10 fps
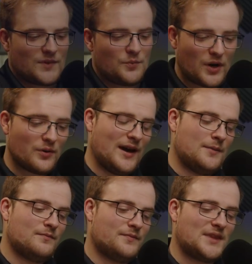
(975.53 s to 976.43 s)
But okay,
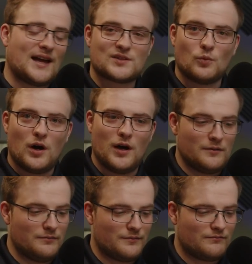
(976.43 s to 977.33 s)
that's
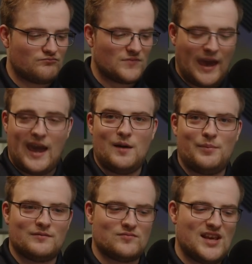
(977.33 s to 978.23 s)
what Gabe
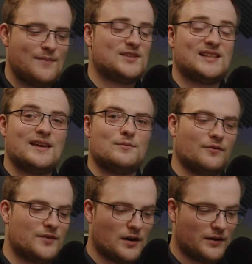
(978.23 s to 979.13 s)
and Team Steam
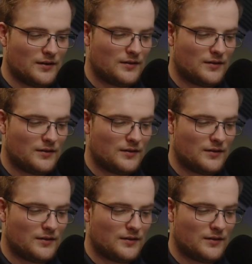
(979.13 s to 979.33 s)
have done.